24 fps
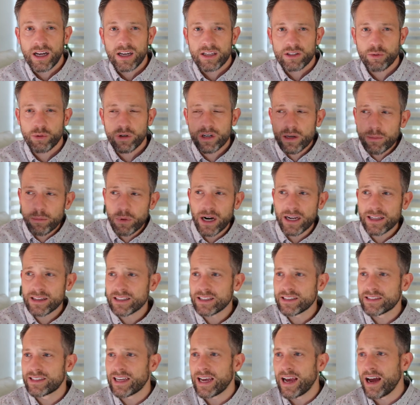So we're gonna break
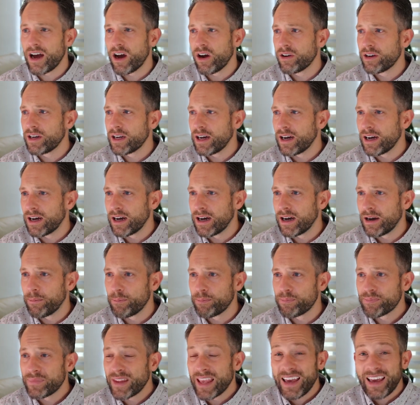these down.
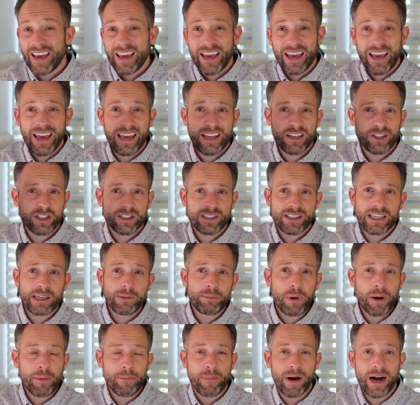Um, and just
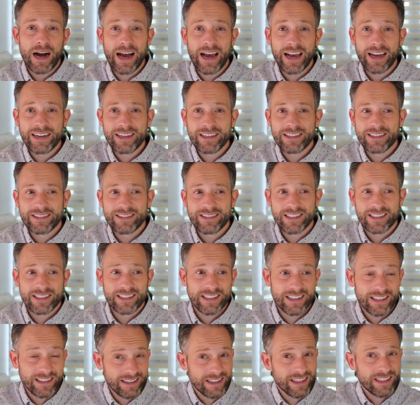keep in mind, this,
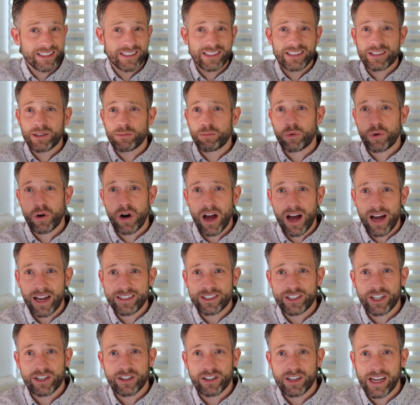this is a
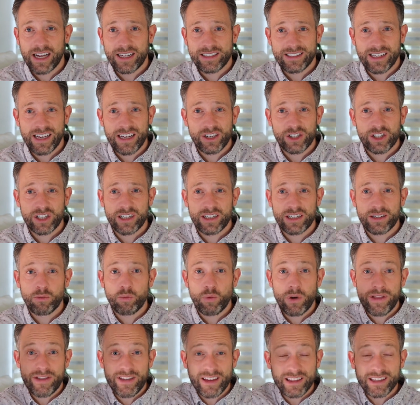broad generalization.
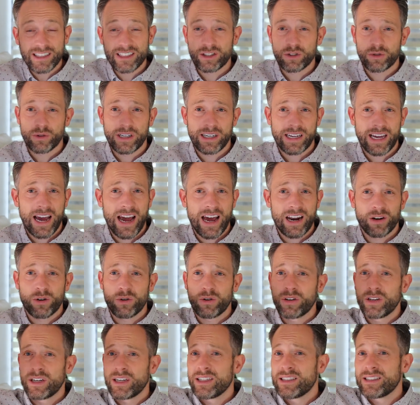Within these three
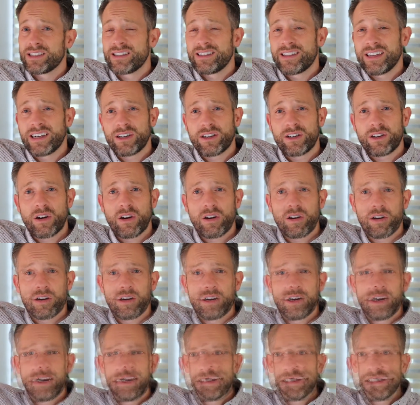categories, there
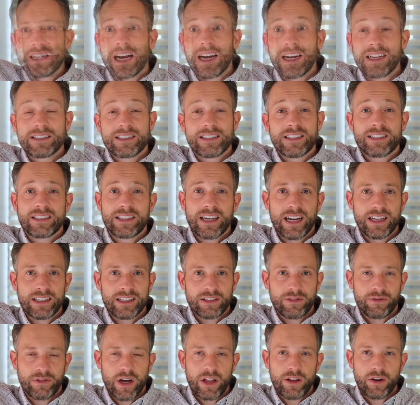are tons and
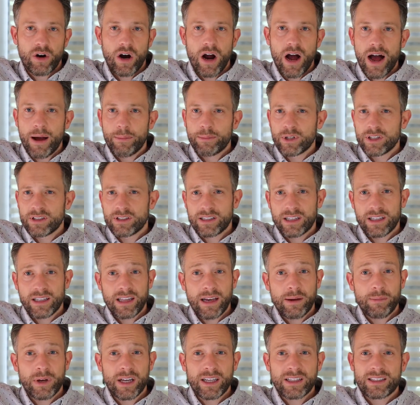tons of other options and
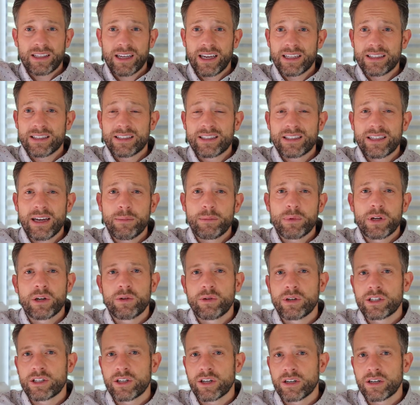limits, and some can
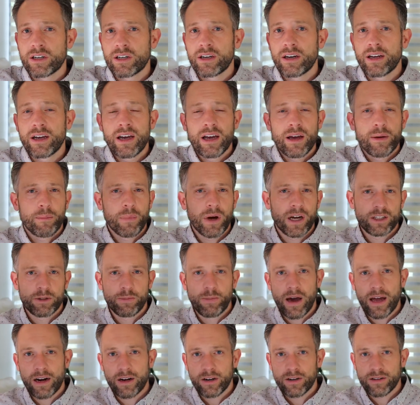return much
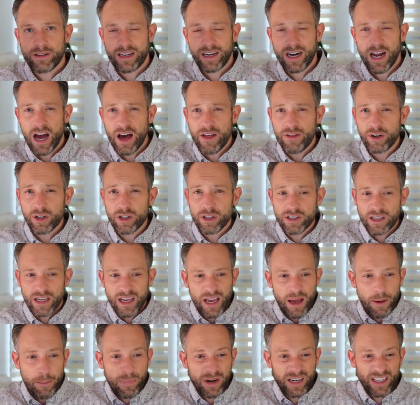better than others.
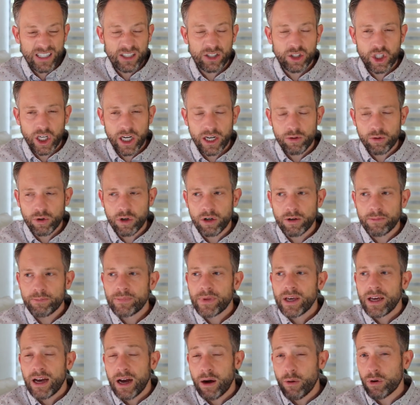But in general,
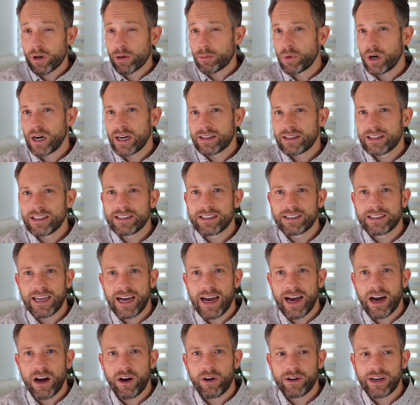I wanna break these
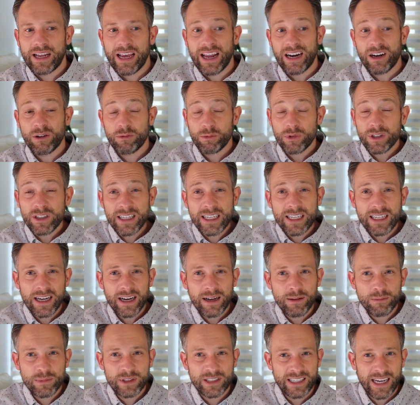down, and it really
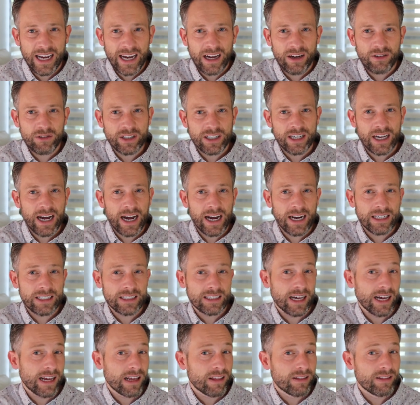comes down to kind of
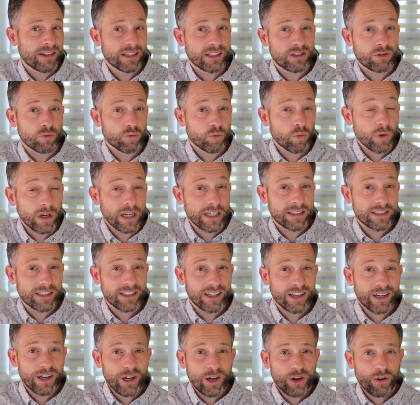like this risk
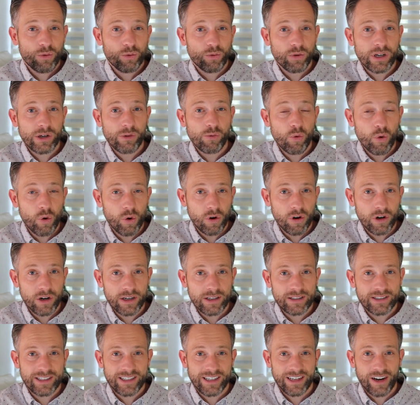
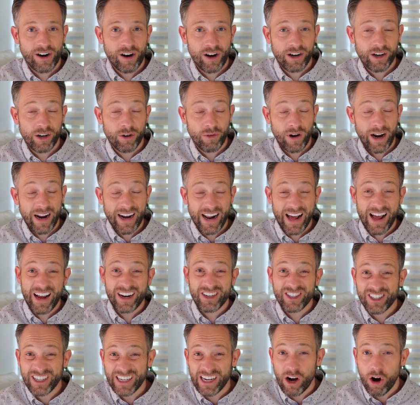reward scenario, right?
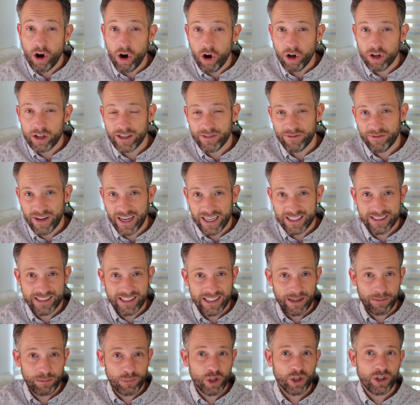Actually, all
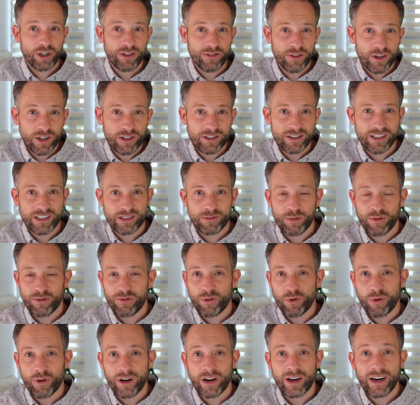investing, I'm sure you've heard this
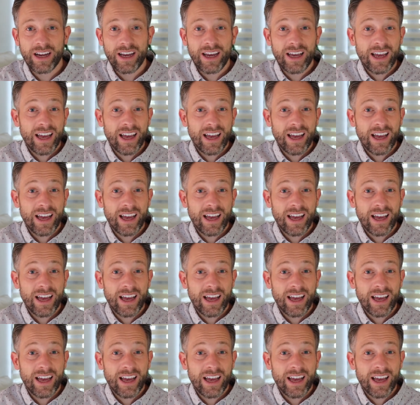before.